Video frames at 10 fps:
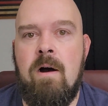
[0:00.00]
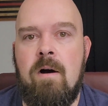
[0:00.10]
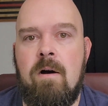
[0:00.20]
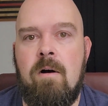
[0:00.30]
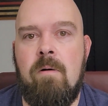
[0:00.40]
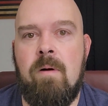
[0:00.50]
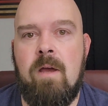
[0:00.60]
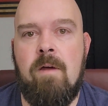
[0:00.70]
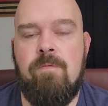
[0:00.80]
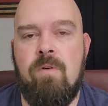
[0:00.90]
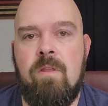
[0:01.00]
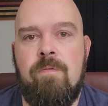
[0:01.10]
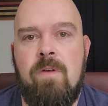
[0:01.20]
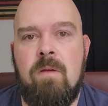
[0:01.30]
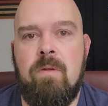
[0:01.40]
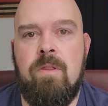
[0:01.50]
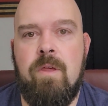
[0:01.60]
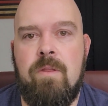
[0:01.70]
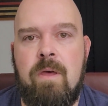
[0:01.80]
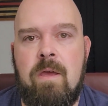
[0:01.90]
I got a friend in the family
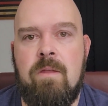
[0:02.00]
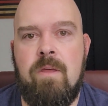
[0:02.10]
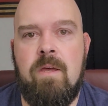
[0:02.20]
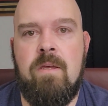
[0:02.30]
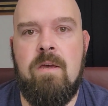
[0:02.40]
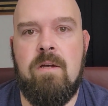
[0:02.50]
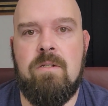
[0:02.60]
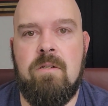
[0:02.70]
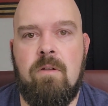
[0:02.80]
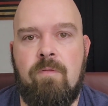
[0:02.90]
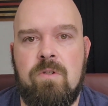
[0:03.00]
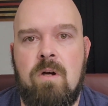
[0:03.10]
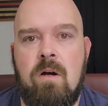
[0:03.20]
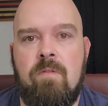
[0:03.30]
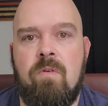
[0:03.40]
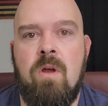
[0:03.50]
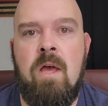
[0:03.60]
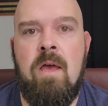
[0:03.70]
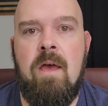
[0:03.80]
that he actually is a photographer,